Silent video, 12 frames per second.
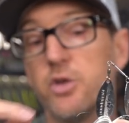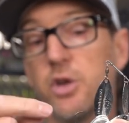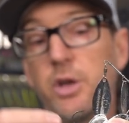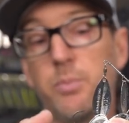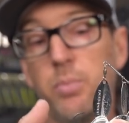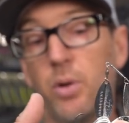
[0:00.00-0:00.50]
You
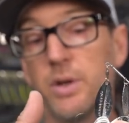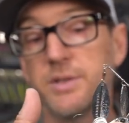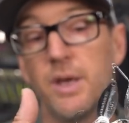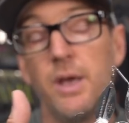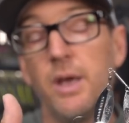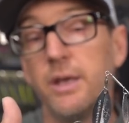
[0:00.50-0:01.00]
could
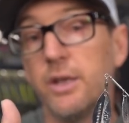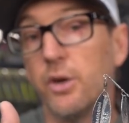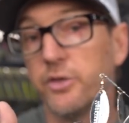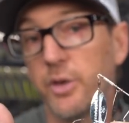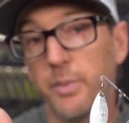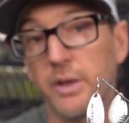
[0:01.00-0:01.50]
put, you
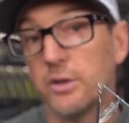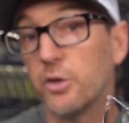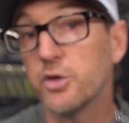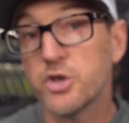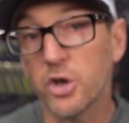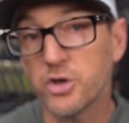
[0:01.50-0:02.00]
know, something a
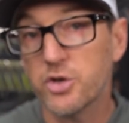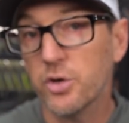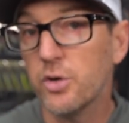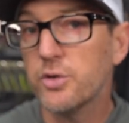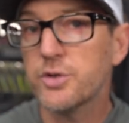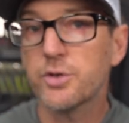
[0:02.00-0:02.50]
little
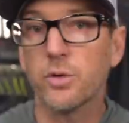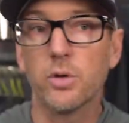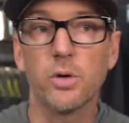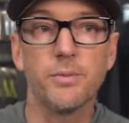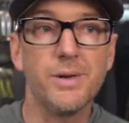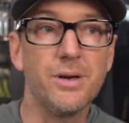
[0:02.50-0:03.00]
chartreuse
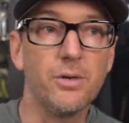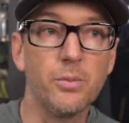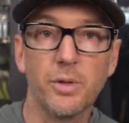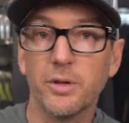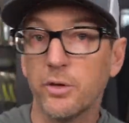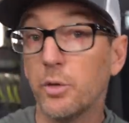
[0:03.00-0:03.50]
or, you know,
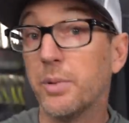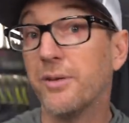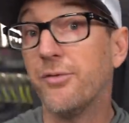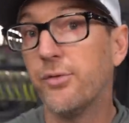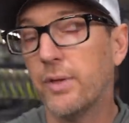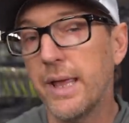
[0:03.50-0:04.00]
with a little bit
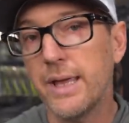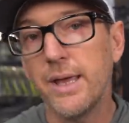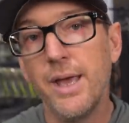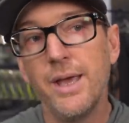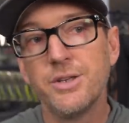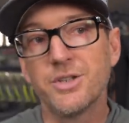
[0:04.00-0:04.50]
of flake
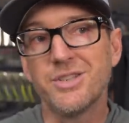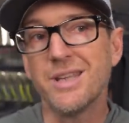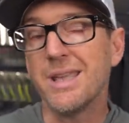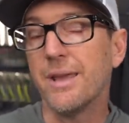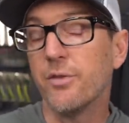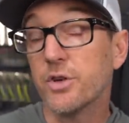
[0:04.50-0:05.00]
just to
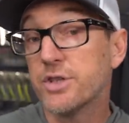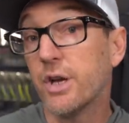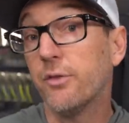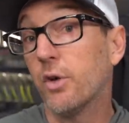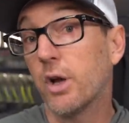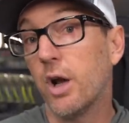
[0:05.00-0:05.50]
give
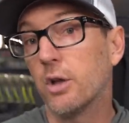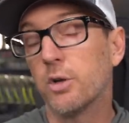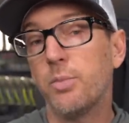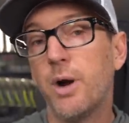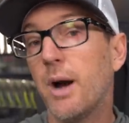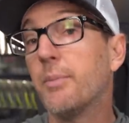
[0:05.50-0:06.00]
yourself a
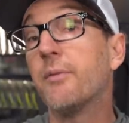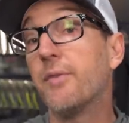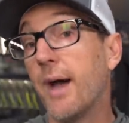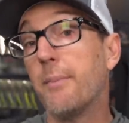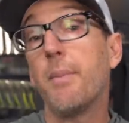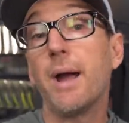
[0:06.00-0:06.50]
color pop if
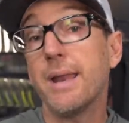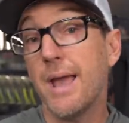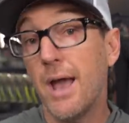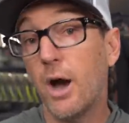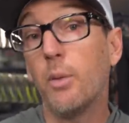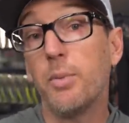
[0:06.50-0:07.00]
that might
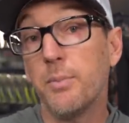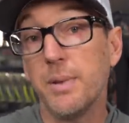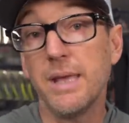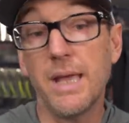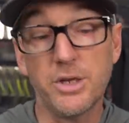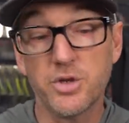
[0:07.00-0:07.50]
help
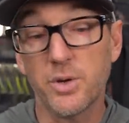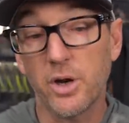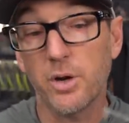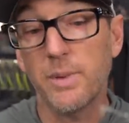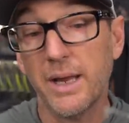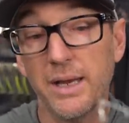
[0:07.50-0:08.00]
be a
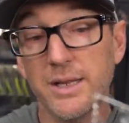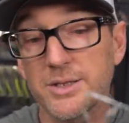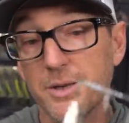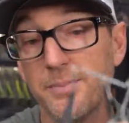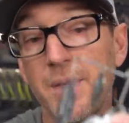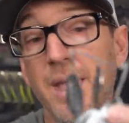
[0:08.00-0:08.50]
trigger
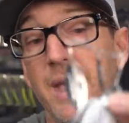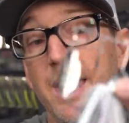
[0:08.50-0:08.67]
mechanism.